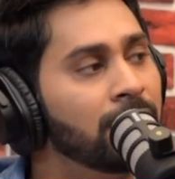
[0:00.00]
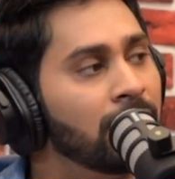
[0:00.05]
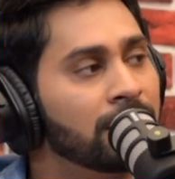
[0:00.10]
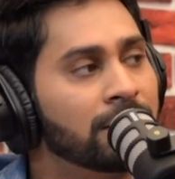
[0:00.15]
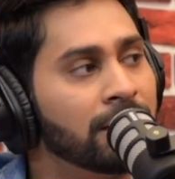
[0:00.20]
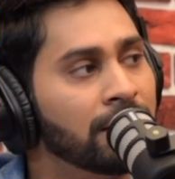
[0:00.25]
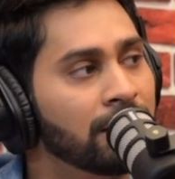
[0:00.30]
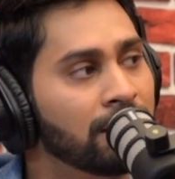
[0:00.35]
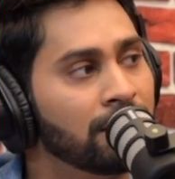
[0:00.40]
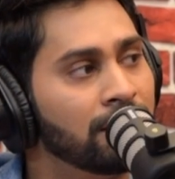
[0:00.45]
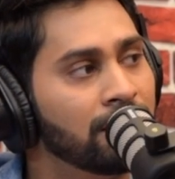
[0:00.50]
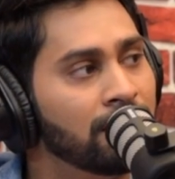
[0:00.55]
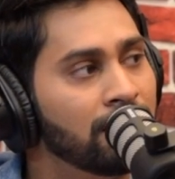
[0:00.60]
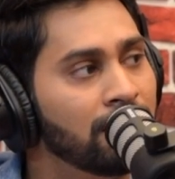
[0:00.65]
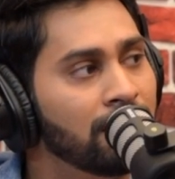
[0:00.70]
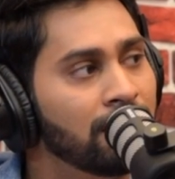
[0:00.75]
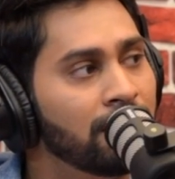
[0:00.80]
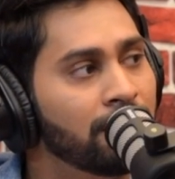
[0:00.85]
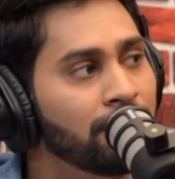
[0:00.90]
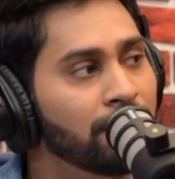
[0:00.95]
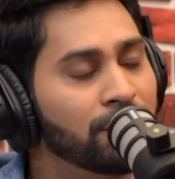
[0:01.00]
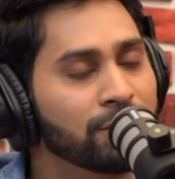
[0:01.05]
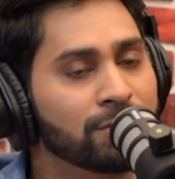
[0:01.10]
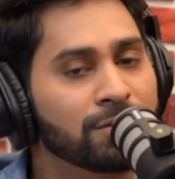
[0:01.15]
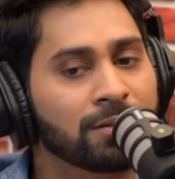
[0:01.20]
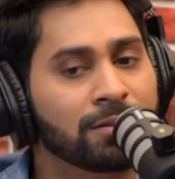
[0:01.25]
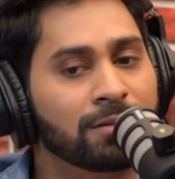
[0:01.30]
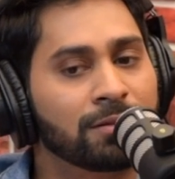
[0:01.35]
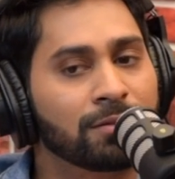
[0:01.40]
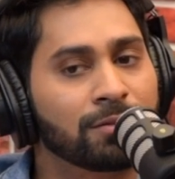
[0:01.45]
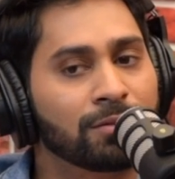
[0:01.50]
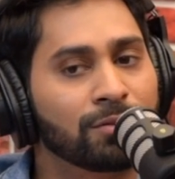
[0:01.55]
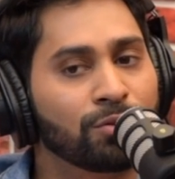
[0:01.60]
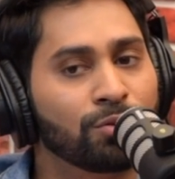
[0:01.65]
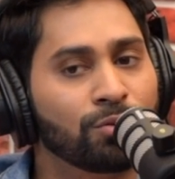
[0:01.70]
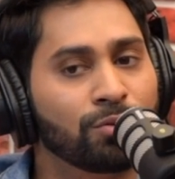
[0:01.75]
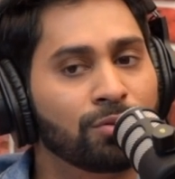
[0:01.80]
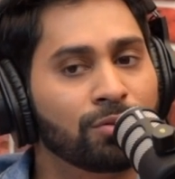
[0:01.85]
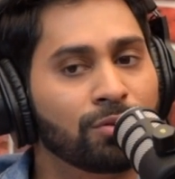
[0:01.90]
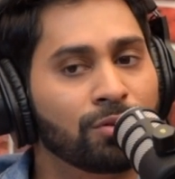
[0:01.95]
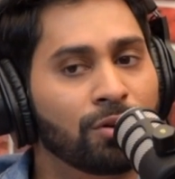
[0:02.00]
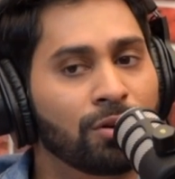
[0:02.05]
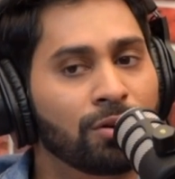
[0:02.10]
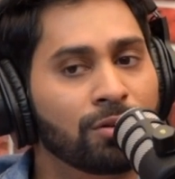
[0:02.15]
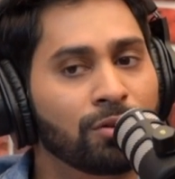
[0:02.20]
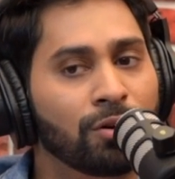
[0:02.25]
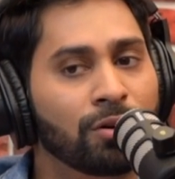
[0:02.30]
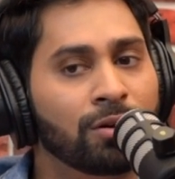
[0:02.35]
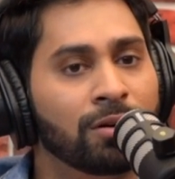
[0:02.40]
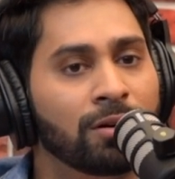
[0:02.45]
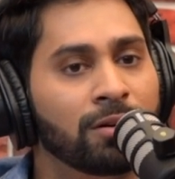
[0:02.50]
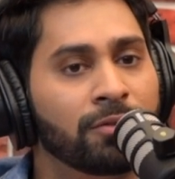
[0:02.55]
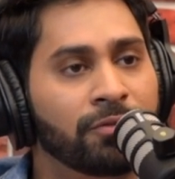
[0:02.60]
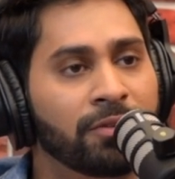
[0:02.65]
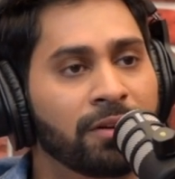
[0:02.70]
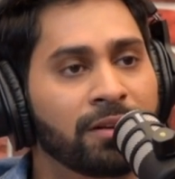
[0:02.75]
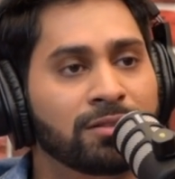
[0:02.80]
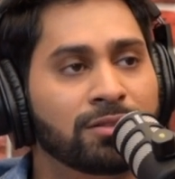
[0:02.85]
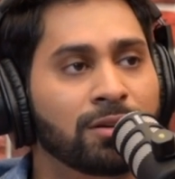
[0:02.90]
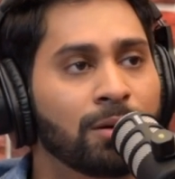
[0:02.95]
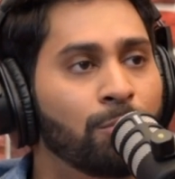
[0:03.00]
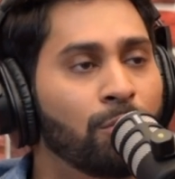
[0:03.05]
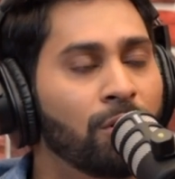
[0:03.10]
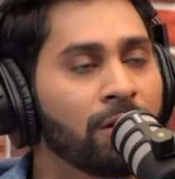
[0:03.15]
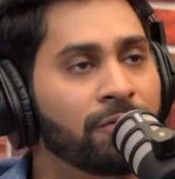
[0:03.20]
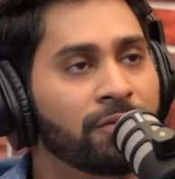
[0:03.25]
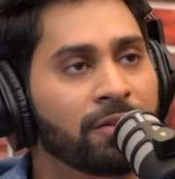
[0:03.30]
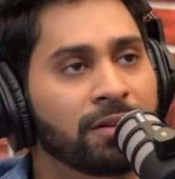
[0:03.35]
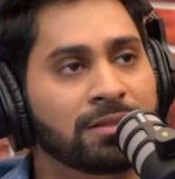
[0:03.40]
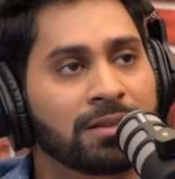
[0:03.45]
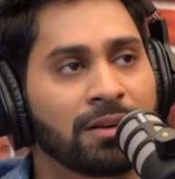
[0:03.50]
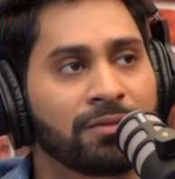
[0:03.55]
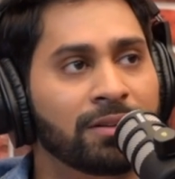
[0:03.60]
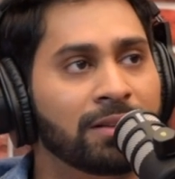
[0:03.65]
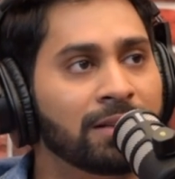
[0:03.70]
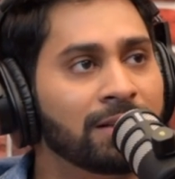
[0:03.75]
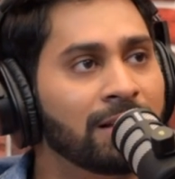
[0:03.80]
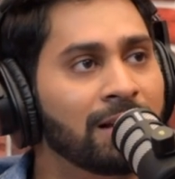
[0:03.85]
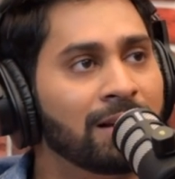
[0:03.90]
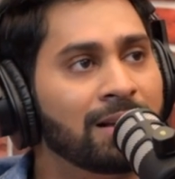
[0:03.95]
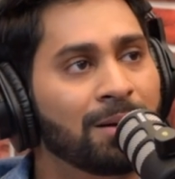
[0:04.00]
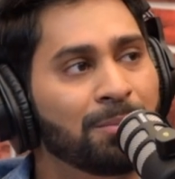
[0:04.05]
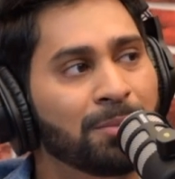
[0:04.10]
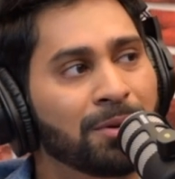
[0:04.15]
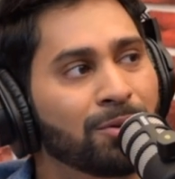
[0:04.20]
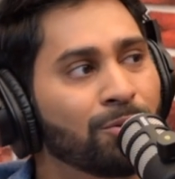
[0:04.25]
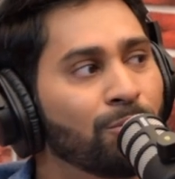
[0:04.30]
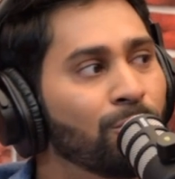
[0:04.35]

Nothing. Yeah. Because... you know, your your girlfriends, your boyfriends, everything, they'll come and